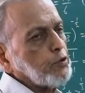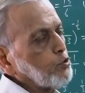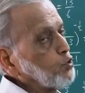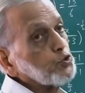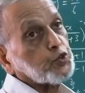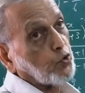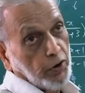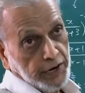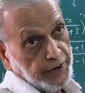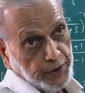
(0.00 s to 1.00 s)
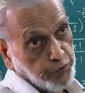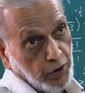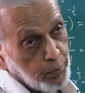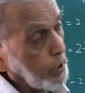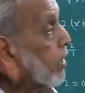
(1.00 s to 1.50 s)
use quadratic
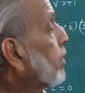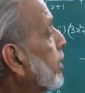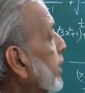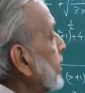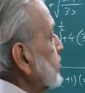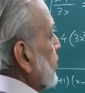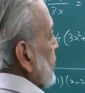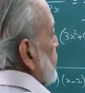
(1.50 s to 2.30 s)
formula, it is left